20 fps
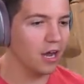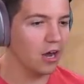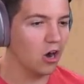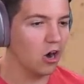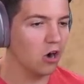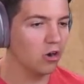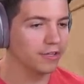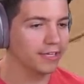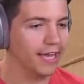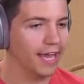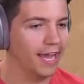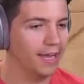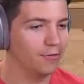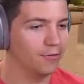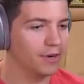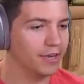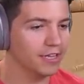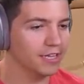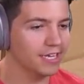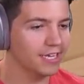Oh, okay,
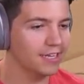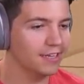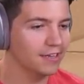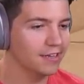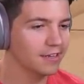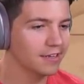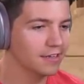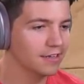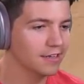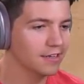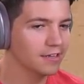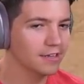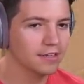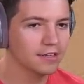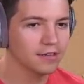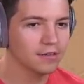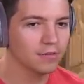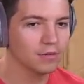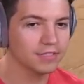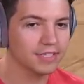really?
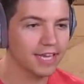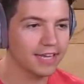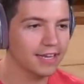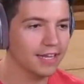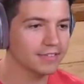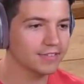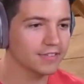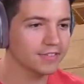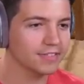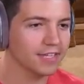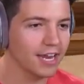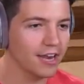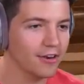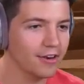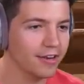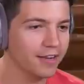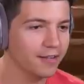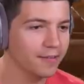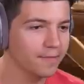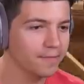Was that
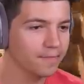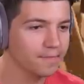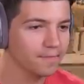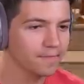necessary?